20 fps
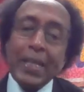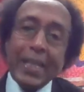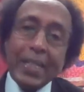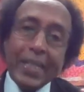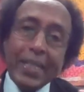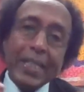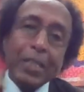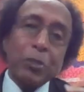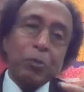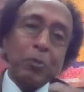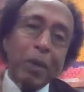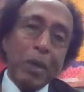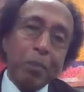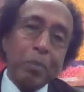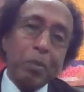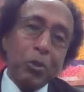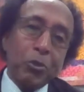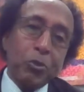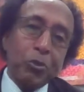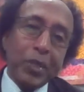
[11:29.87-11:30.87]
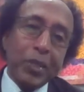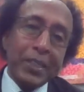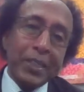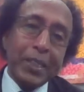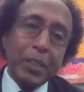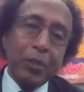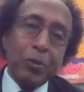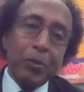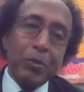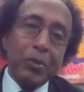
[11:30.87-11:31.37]
And here's my personal
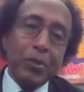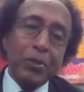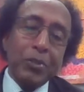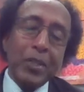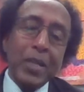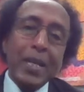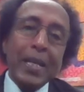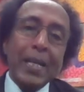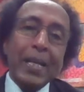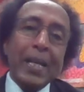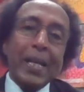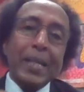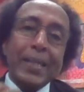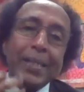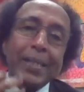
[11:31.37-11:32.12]
take on this. I